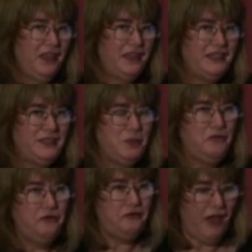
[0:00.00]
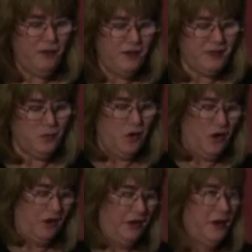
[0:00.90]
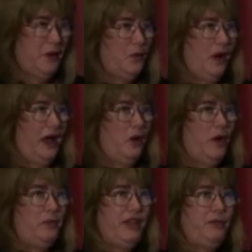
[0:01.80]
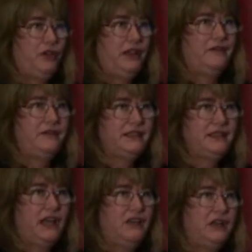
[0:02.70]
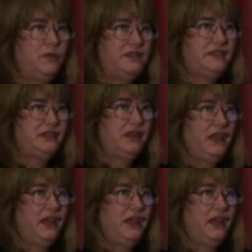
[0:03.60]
There's some famous work uh, where people have decided that it was